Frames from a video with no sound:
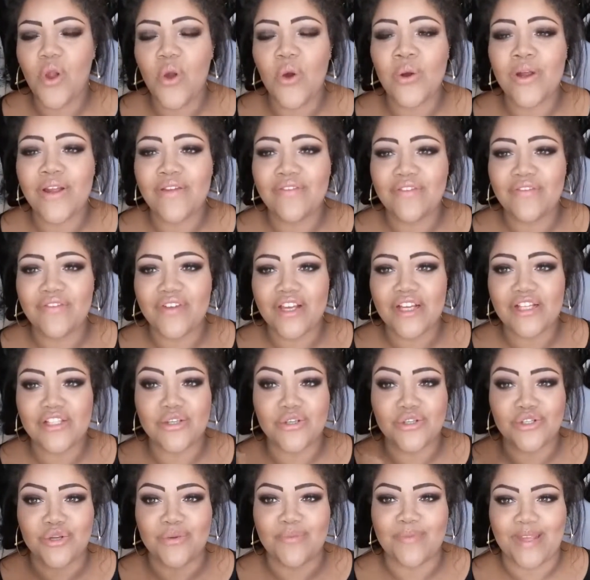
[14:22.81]
or even via
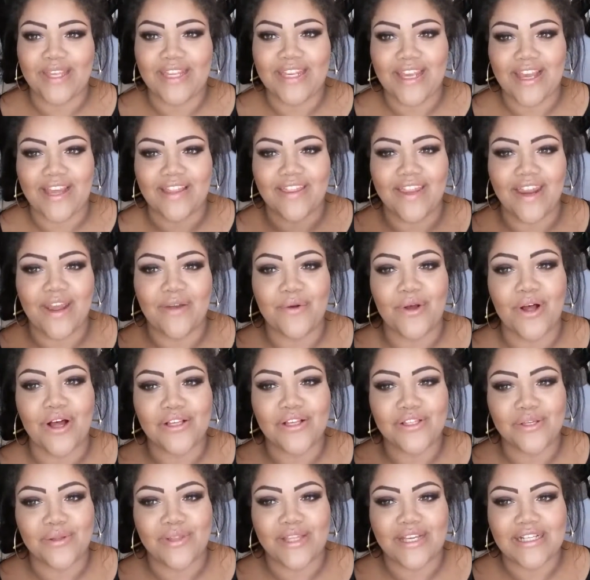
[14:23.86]
social media that I will
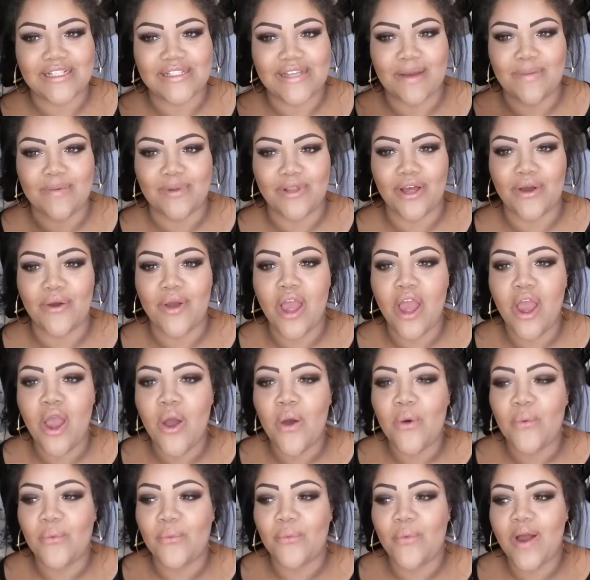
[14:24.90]
also link down below,
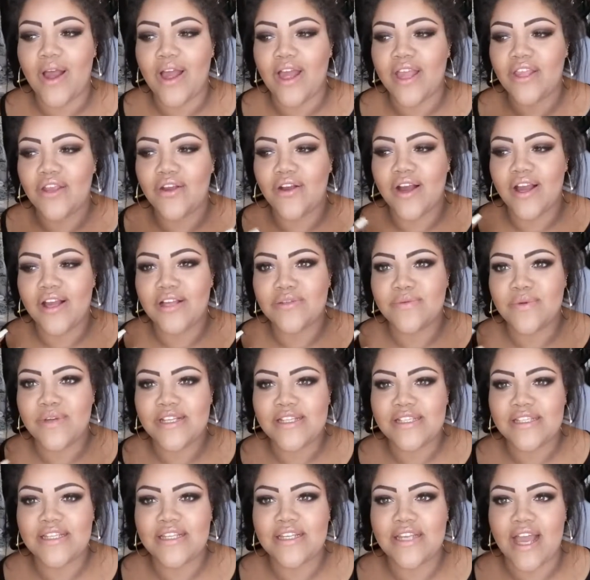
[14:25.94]
what you guys want
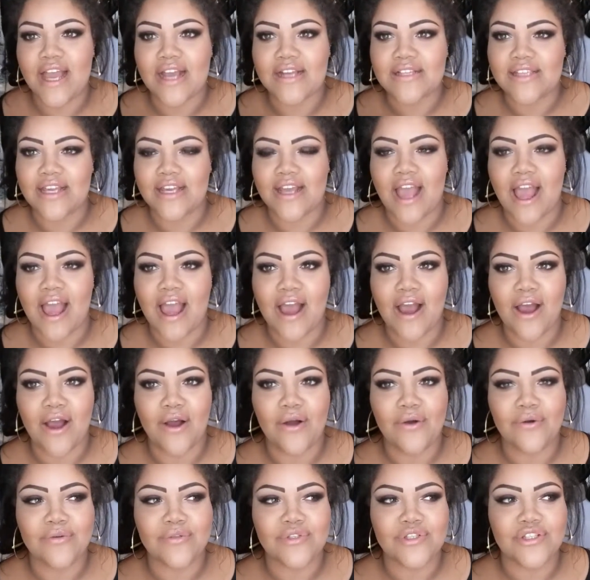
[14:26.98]
to see next, like
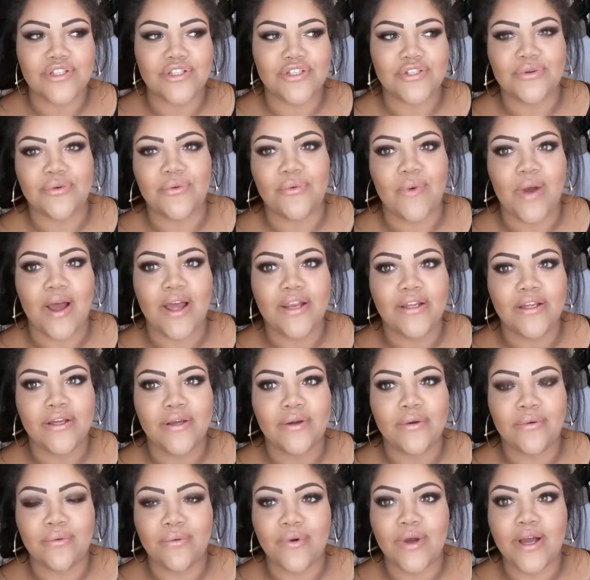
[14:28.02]
how to do what.
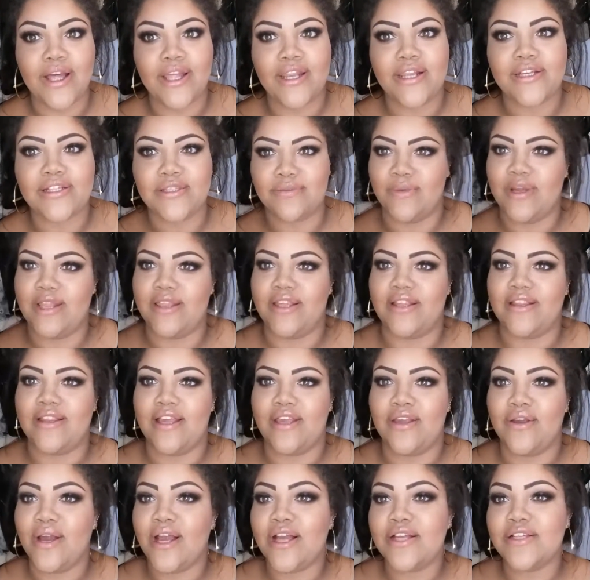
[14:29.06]
What is one thing that
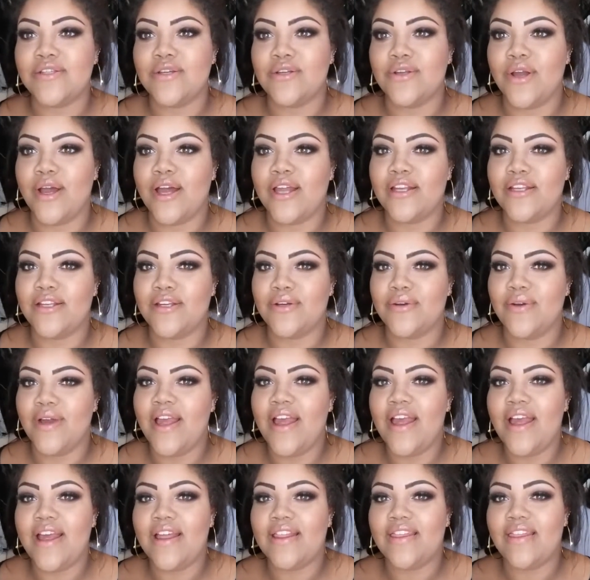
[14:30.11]
you guys don't know how to do
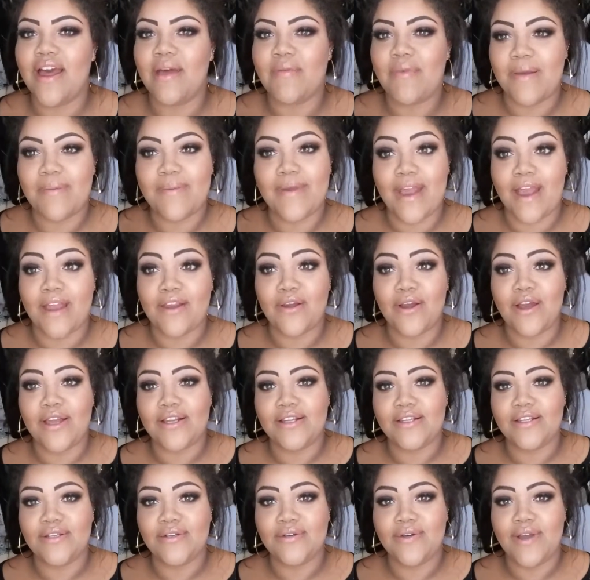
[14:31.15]
that maybe I know how to
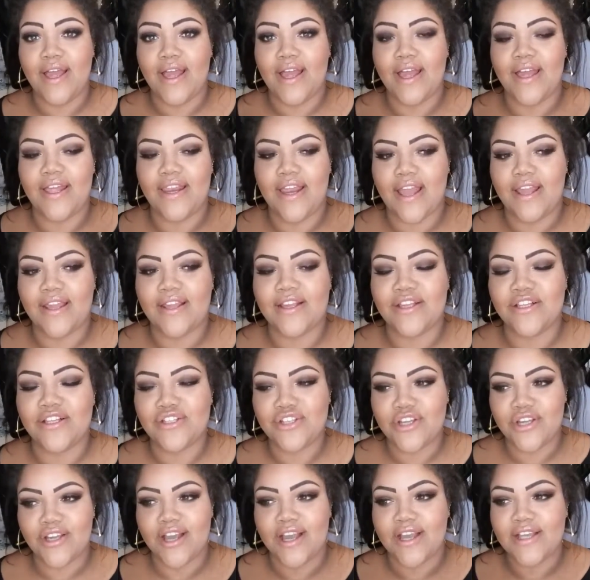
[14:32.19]
do and I can
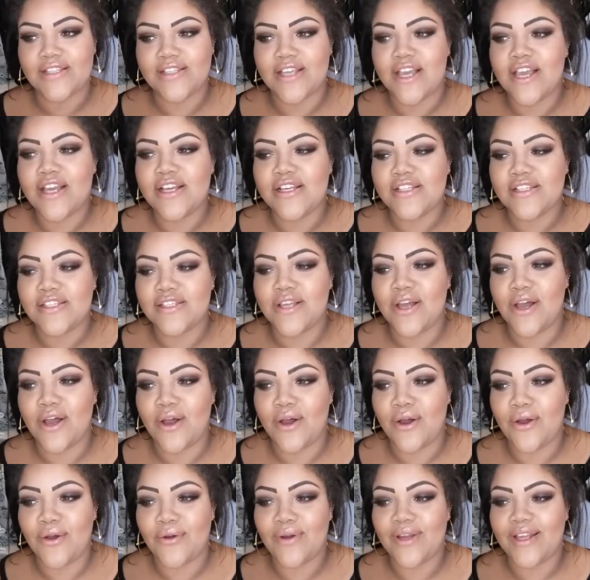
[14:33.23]
show you guys?
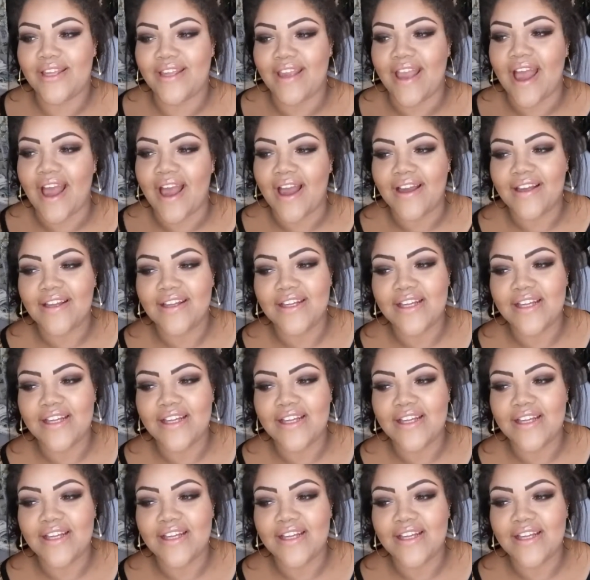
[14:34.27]
So yeah,